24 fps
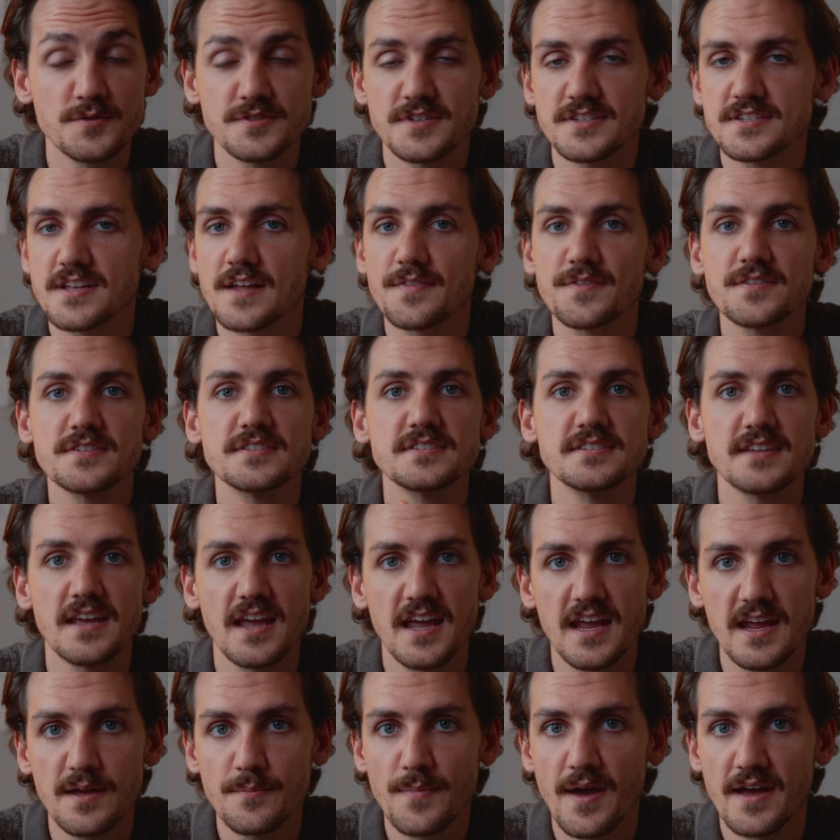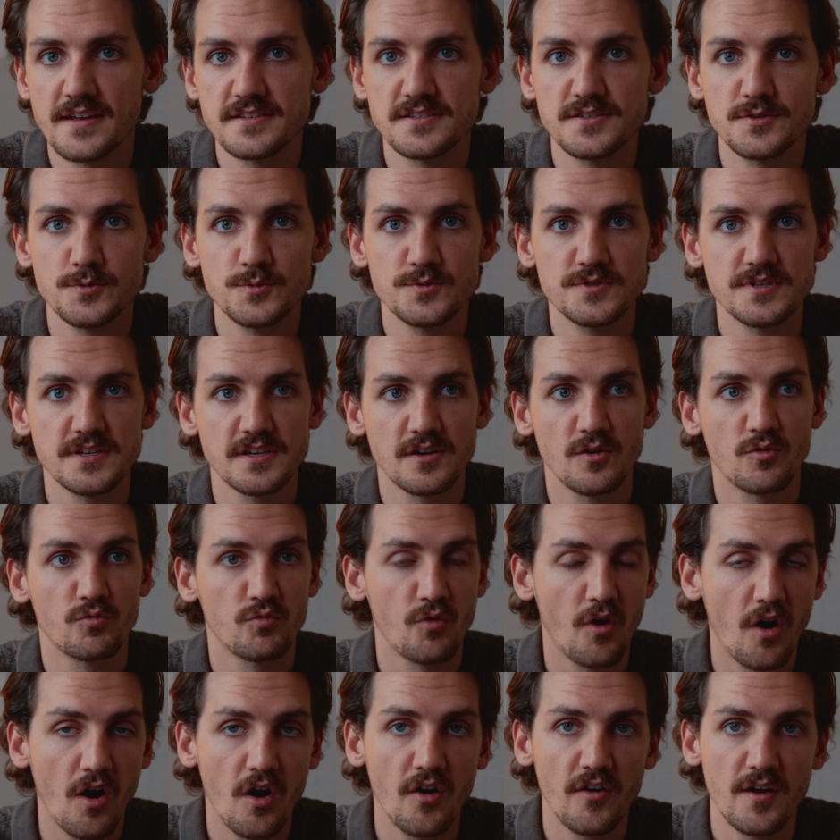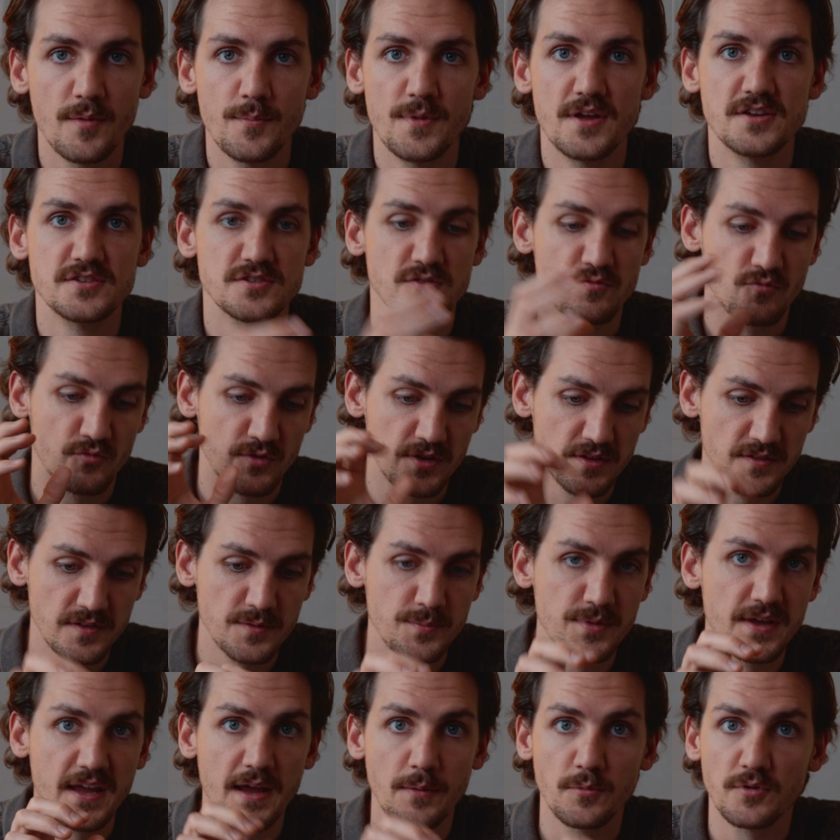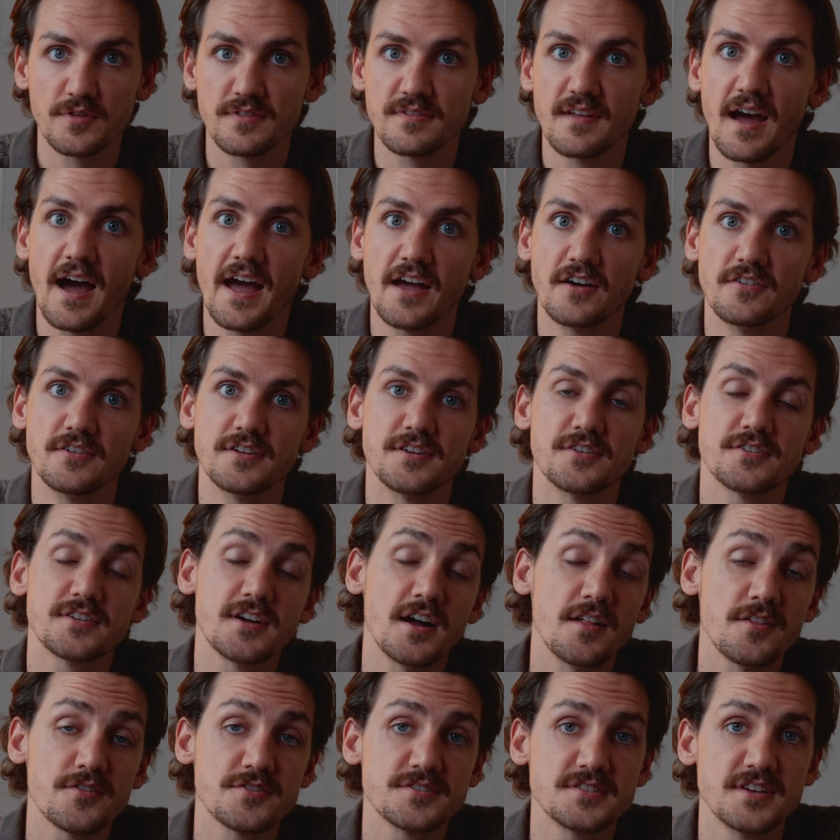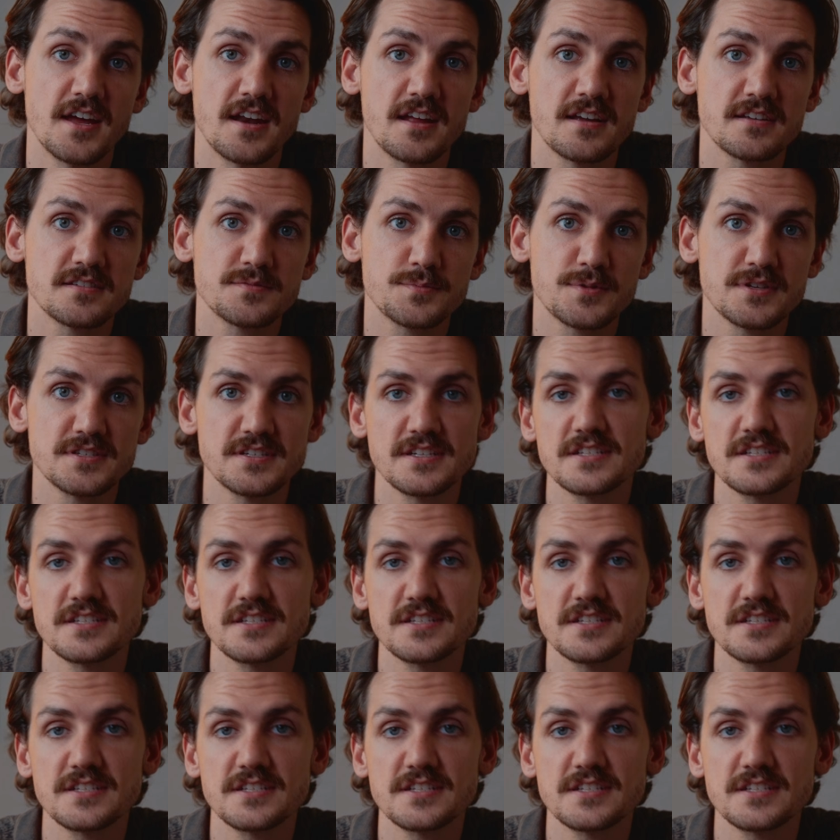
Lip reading: It's not the same as using a raw image and really being able to dial in your color settings because